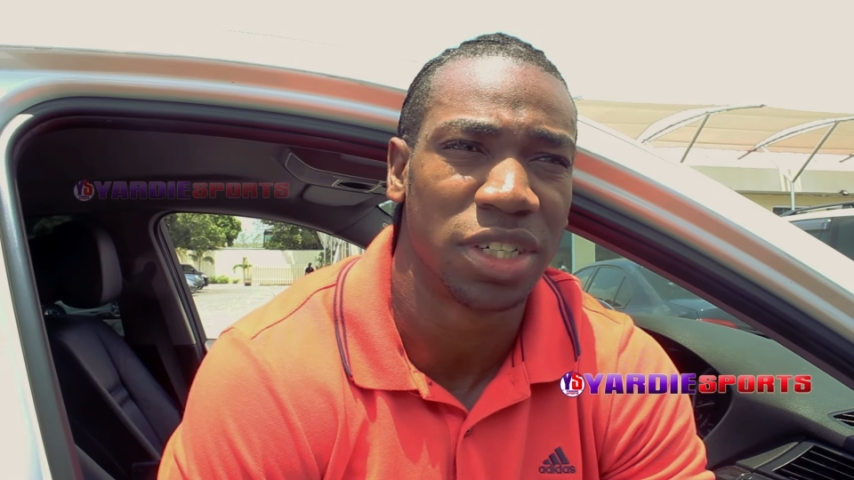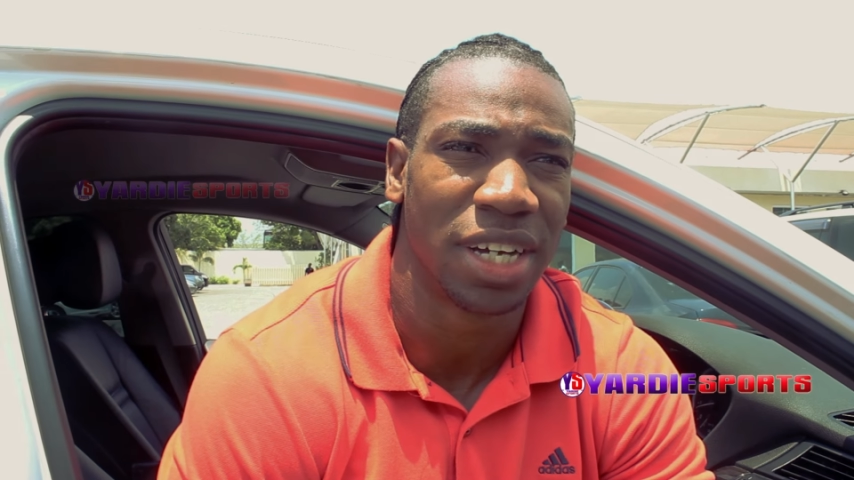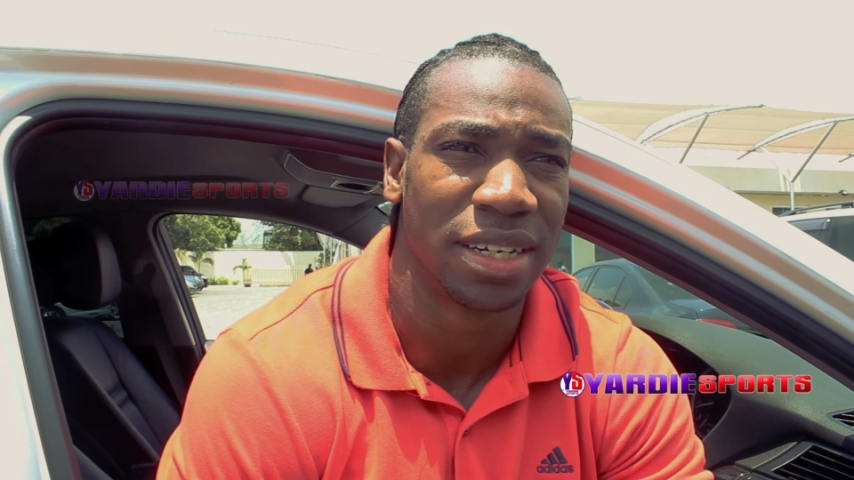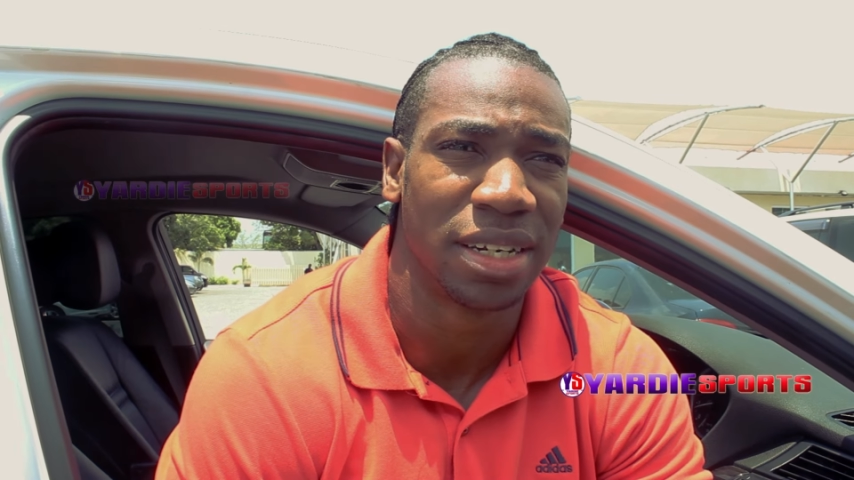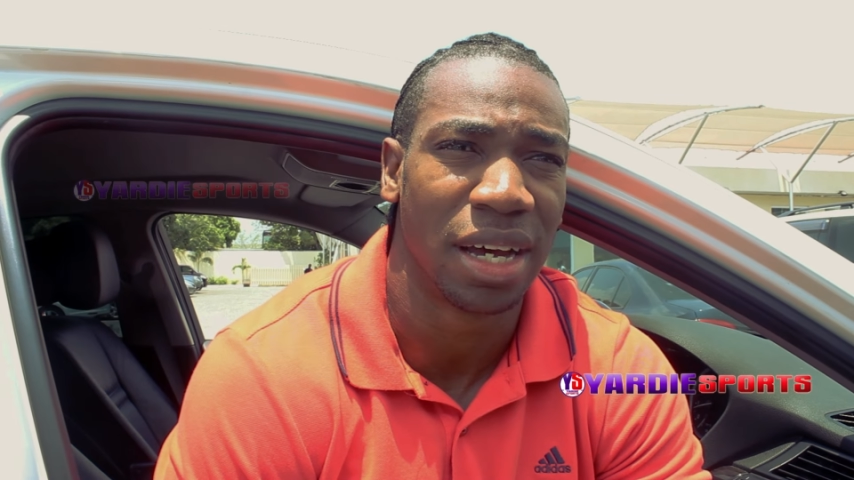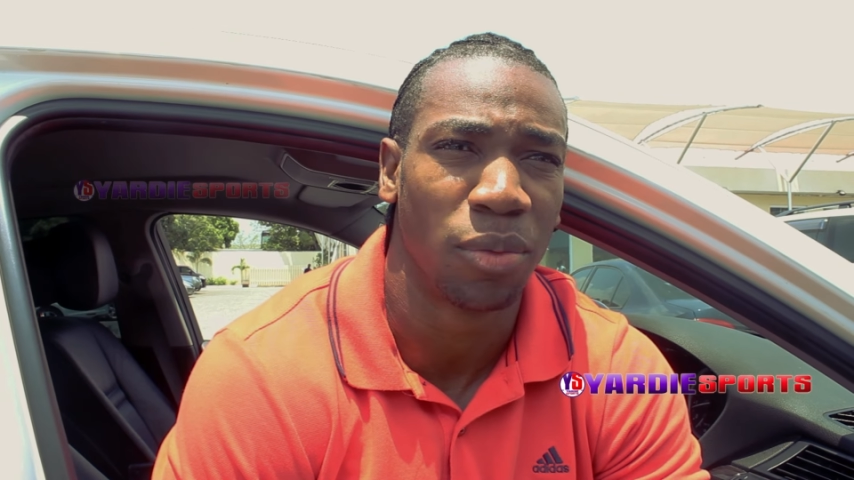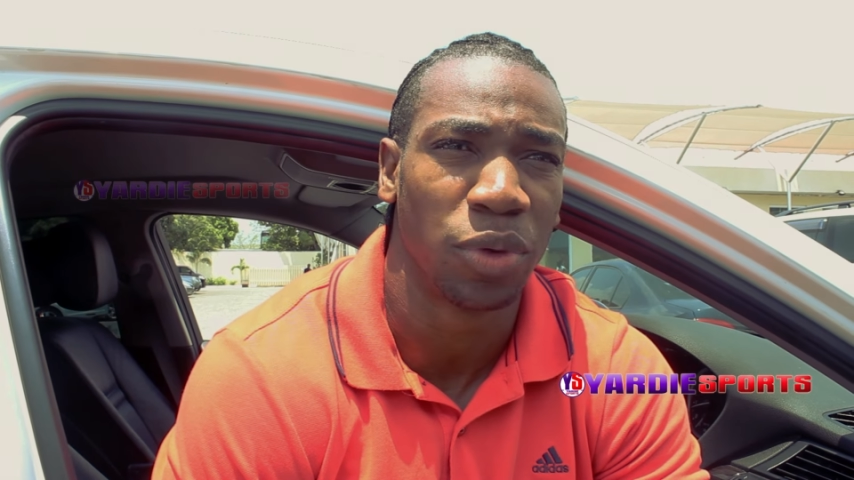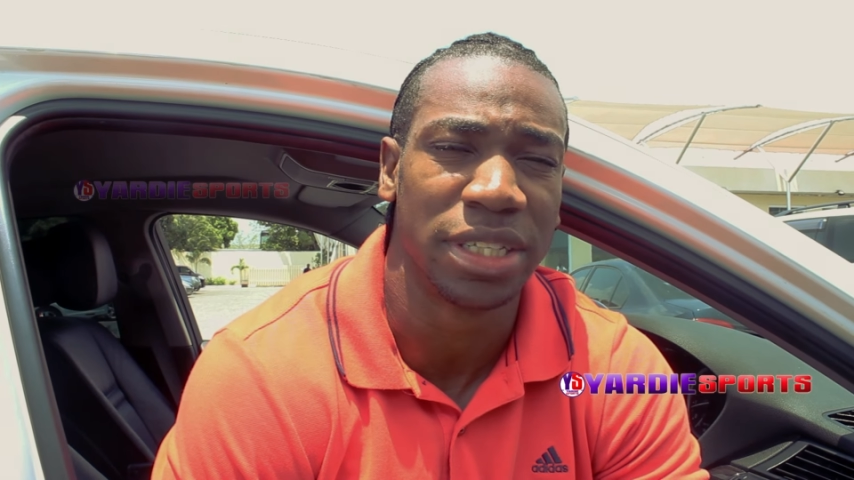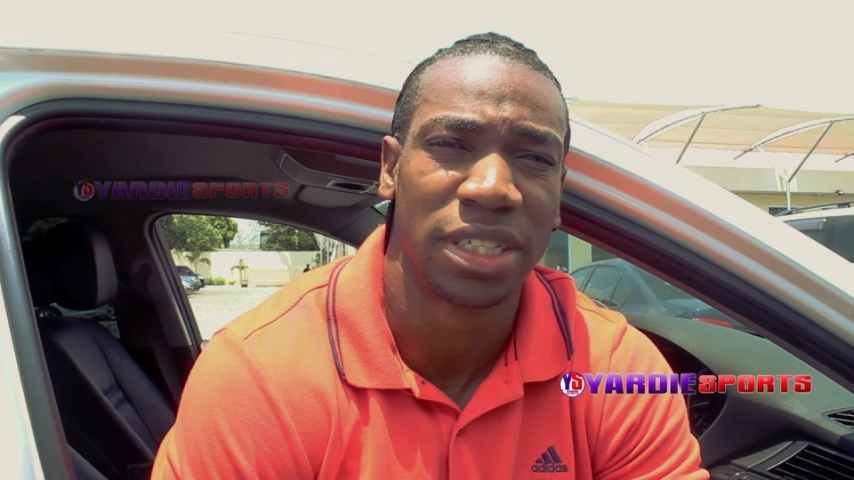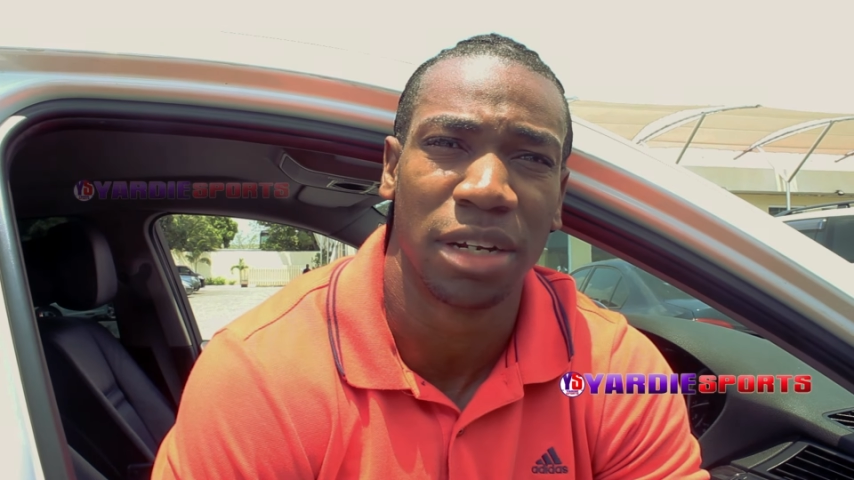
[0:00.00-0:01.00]
and um, when
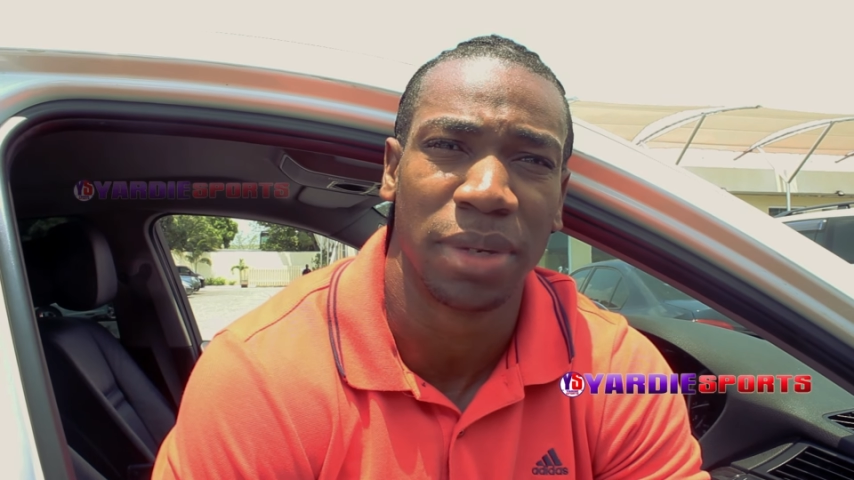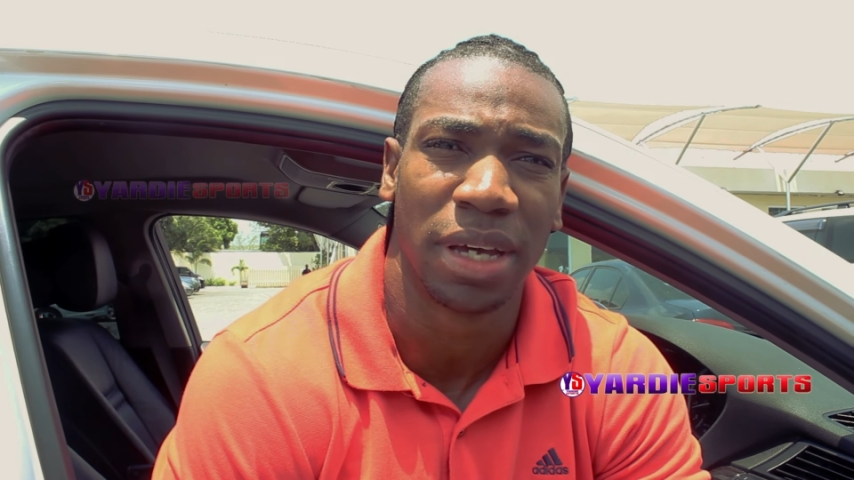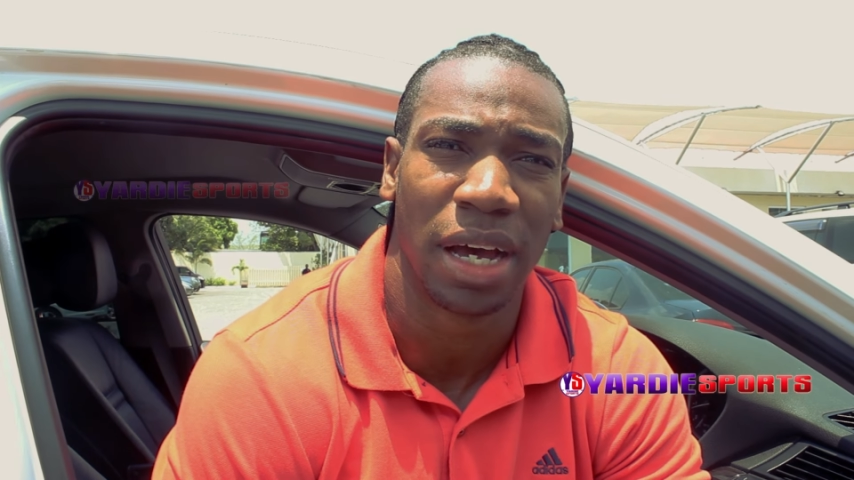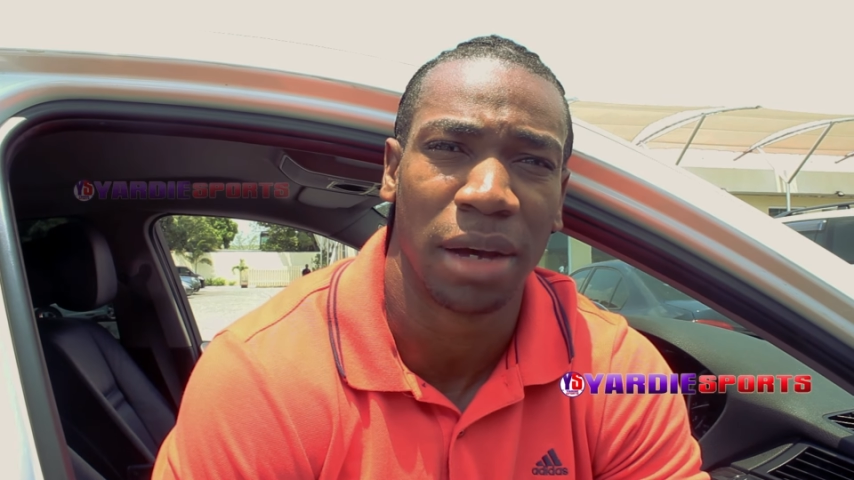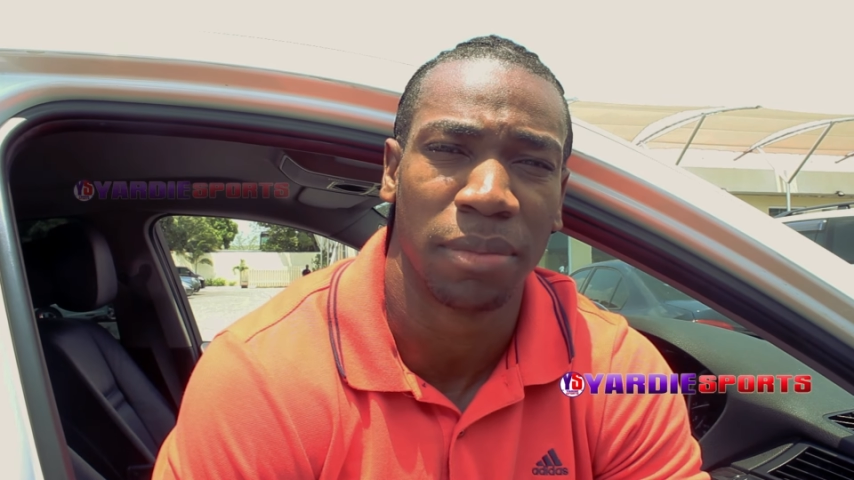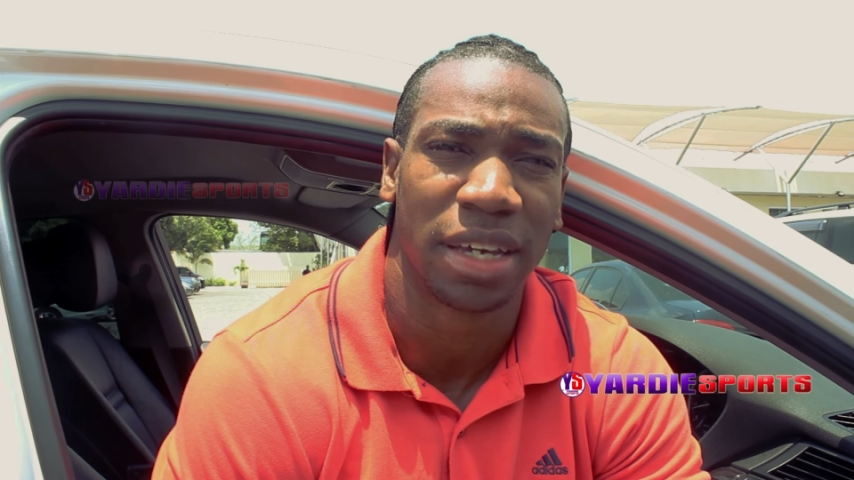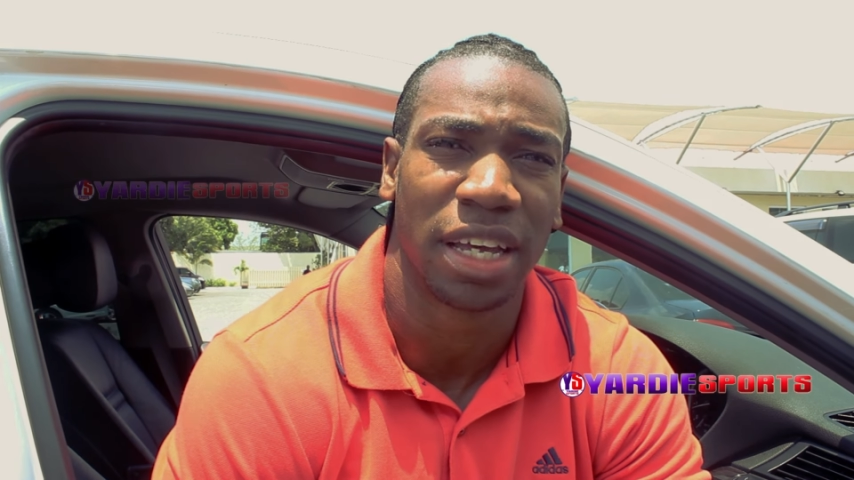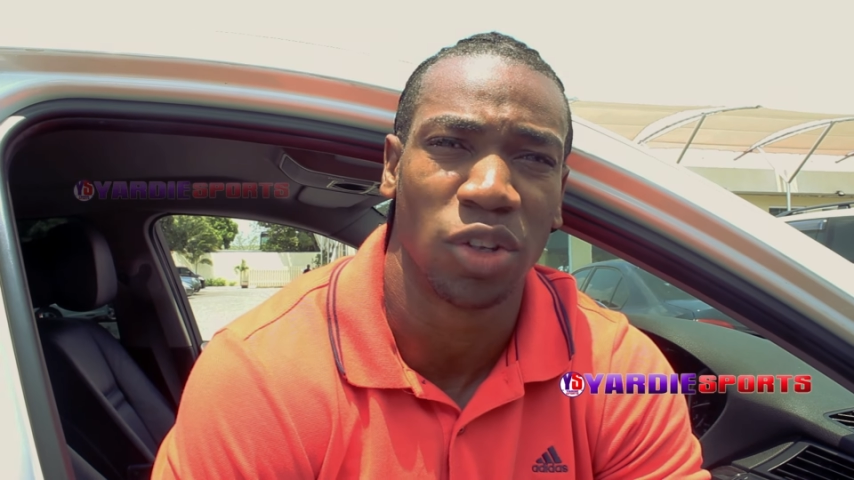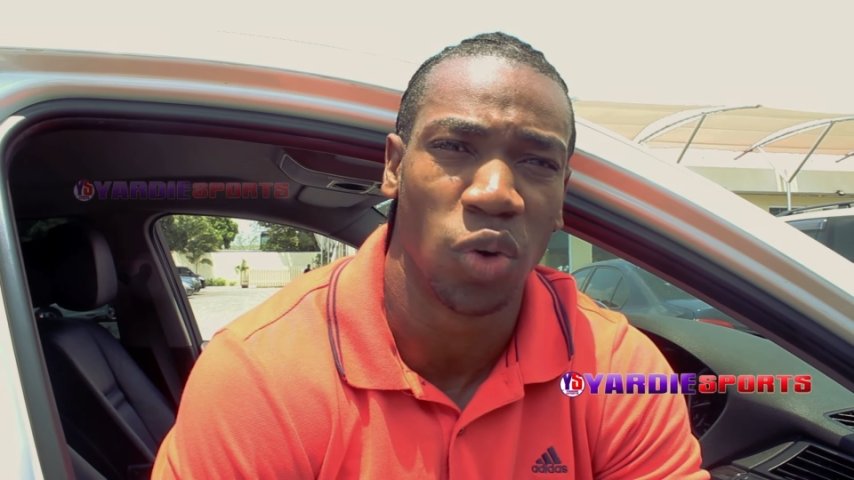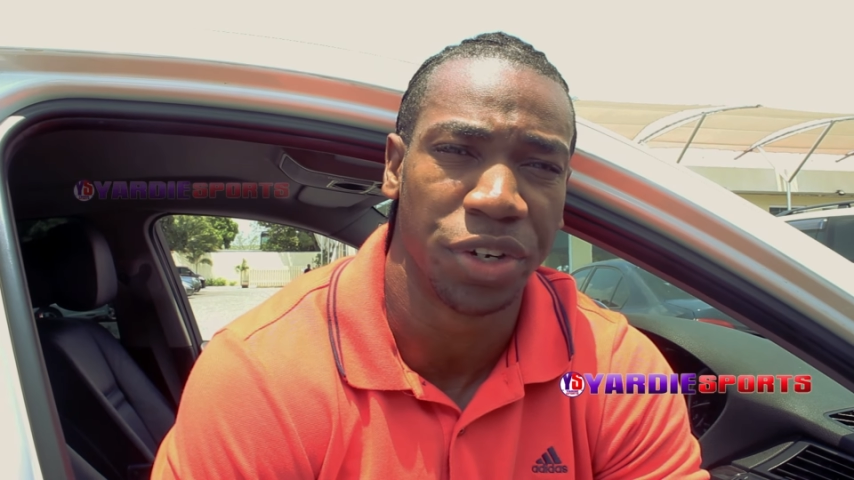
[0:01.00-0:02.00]
he tell me um, I
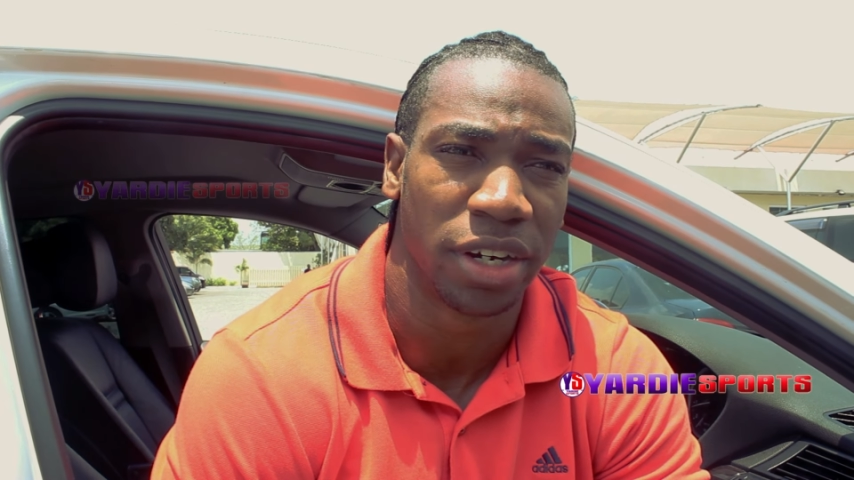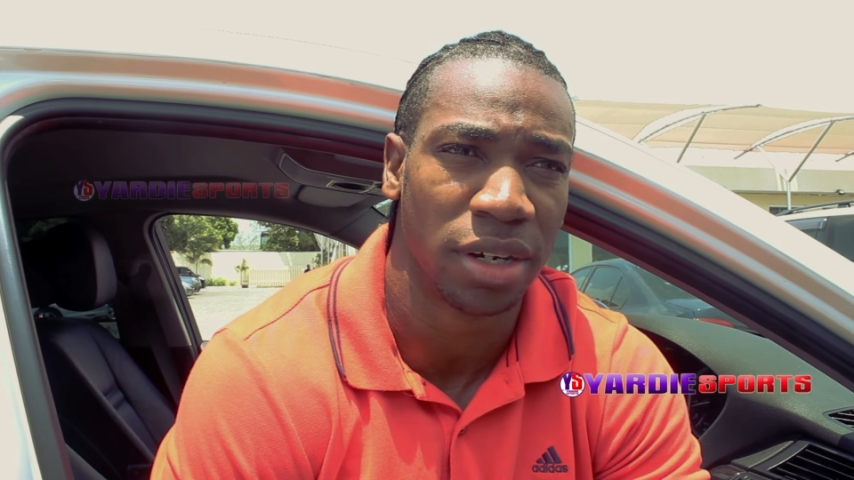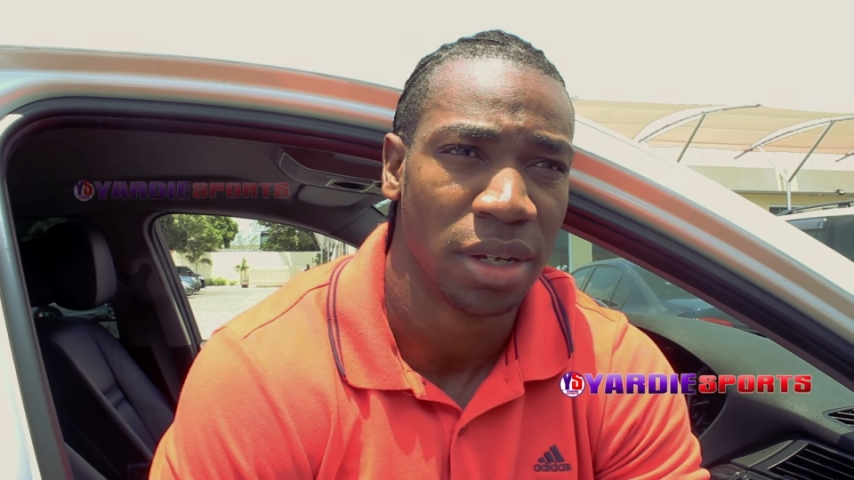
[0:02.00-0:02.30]
can go there.